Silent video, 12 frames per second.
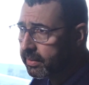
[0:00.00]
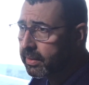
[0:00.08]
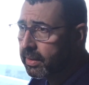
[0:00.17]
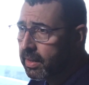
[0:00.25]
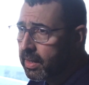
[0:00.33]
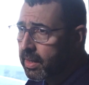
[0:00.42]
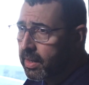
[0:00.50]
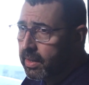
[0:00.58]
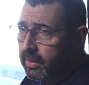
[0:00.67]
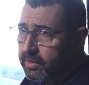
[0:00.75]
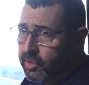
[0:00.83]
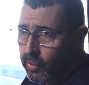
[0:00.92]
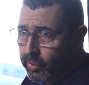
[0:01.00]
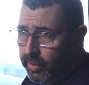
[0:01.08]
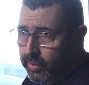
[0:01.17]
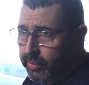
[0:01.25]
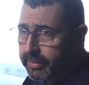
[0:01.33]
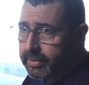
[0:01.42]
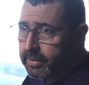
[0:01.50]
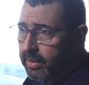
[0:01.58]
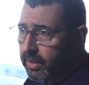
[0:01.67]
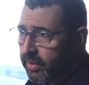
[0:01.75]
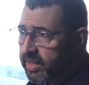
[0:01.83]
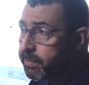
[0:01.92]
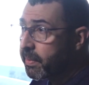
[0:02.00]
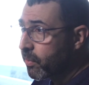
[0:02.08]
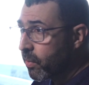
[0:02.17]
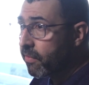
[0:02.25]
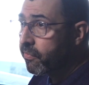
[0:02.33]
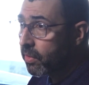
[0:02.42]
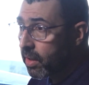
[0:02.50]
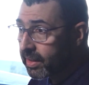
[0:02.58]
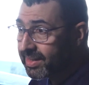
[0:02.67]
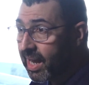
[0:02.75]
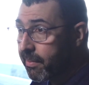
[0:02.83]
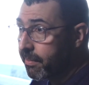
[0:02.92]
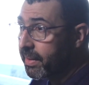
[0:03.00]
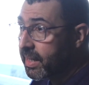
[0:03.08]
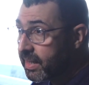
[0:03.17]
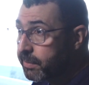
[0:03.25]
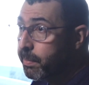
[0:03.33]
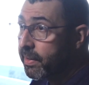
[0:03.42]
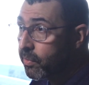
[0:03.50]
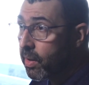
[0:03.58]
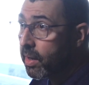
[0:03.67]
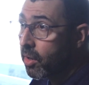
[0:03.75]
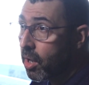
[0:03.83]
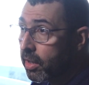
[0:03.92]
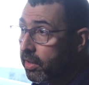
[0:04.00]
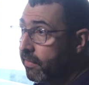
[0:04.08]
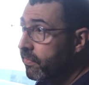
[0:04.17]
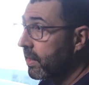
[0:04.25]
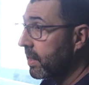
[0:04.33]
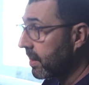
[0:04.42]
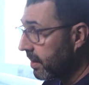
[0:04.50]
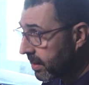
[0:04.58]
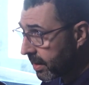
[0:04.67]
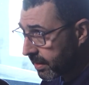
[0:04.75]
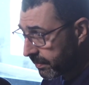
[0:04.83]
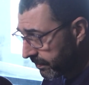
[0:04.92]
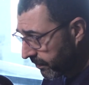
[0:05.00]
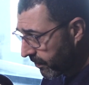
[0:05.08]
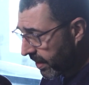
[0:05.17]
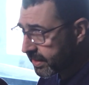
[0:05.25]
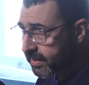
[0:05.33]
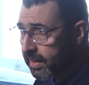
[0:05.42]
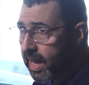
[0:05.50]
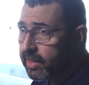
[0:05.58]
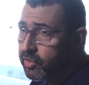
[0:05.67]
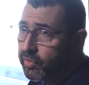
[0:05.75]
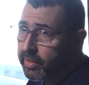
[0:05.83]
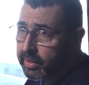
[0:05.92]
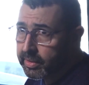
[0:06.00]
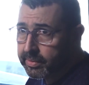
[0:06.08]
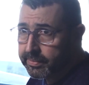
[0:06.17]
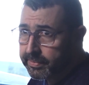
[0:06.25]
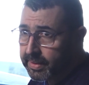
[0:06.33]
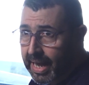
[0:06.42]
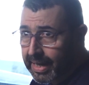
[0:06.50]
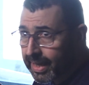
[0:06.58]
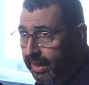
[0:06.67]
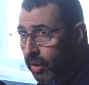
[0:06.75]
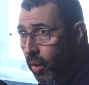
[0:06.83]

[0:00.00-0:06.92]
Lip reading: and Toto, and he's been around for a long time. He's been around long enough that he did Frank Sinatra and Nat King